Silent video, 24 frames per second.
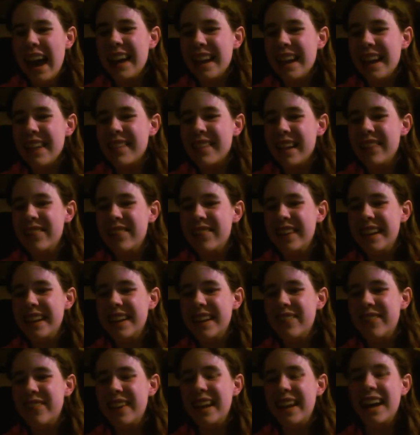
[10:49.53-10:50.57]
I guess I'm
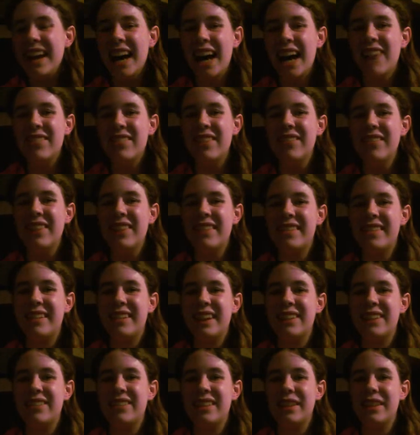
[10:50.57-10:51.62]
being a bit
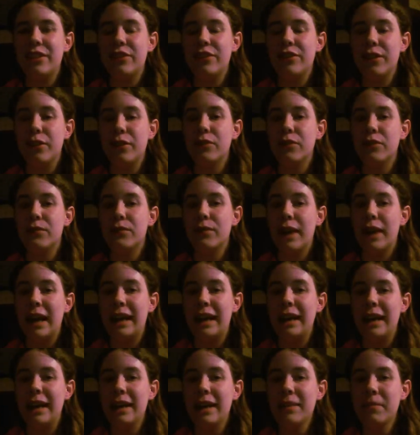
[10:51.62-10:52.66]
optimistic with the show's
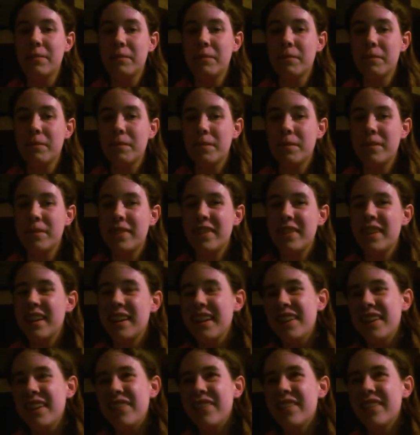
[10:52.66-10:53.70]
writing,
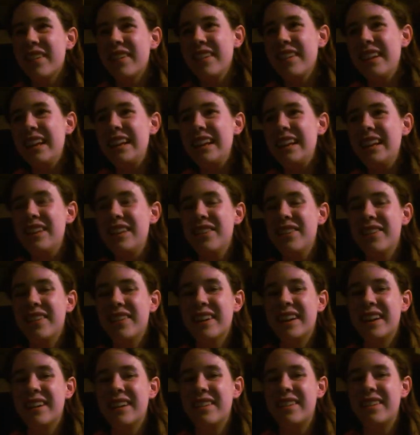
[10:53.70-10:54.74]
sort of leaning
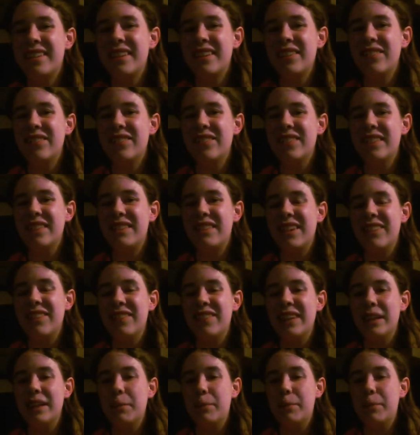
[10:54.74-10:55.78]
towards
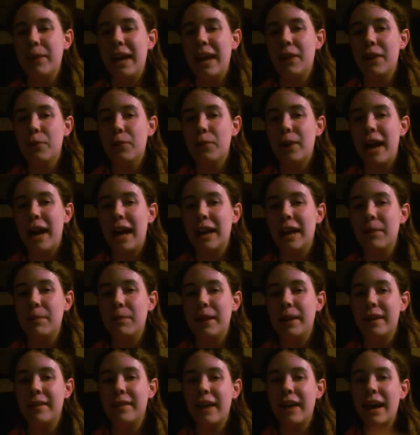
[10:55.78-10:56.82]
jumping the bandwagon,
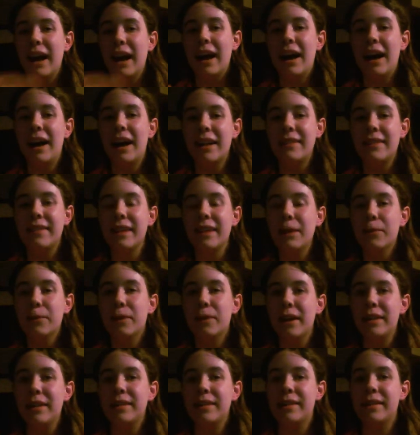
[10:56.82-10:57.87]
because I honestly
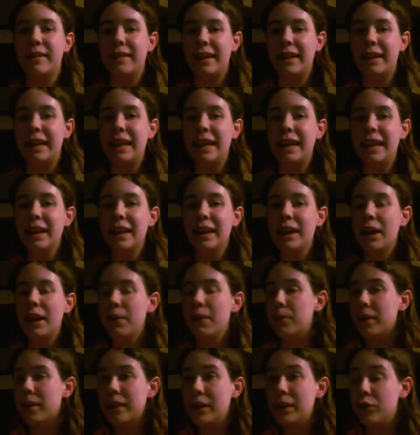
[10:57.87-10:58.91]
want to see
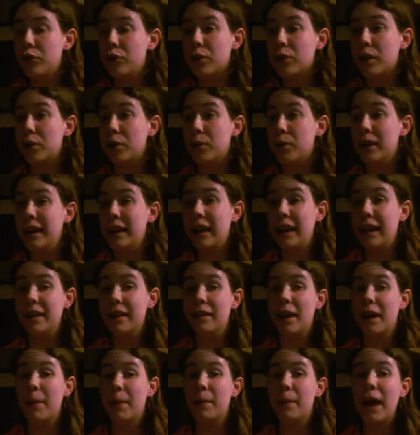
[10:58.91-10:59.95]
where these two are going to
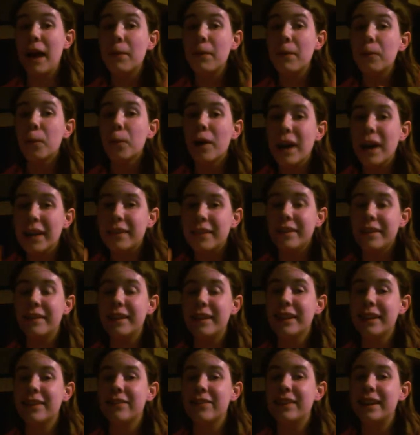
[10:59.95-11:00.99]
end up. I want to
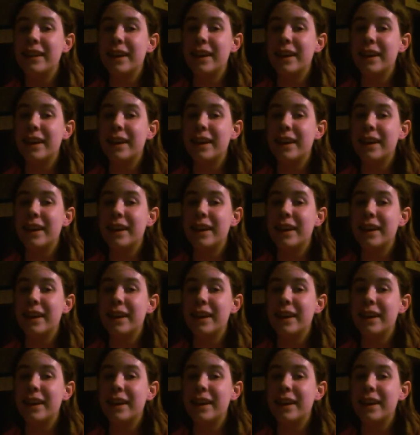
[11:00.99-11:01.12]
see them